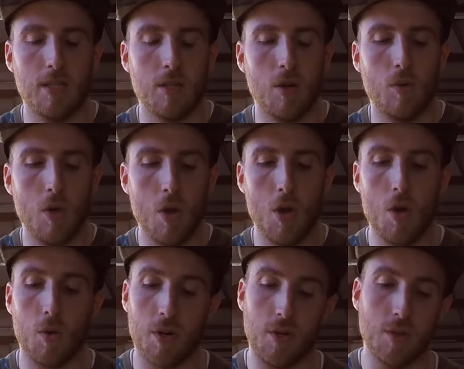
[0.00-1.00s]
So
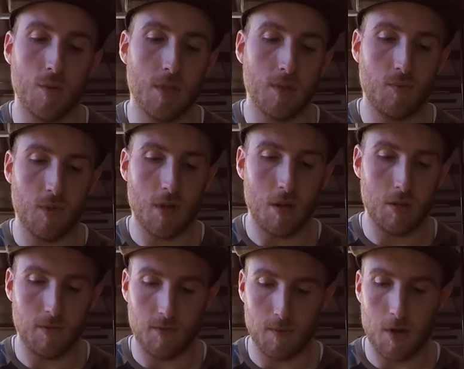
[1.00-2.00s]
we're going to use the ones
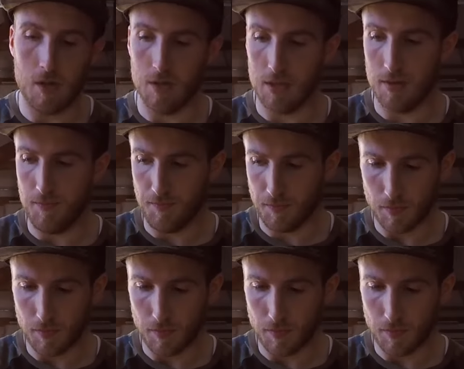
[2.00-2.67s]
from Holosun,